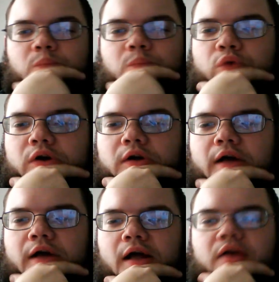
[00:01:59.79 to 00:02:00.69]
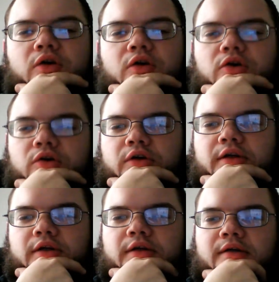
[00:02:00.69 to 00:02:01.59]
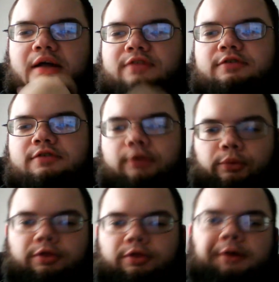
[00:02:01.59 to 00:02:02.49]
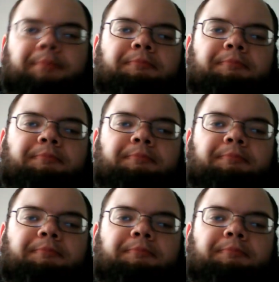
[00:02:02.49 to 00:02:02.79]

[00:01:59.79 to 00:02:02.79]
we are not good at sleuthing.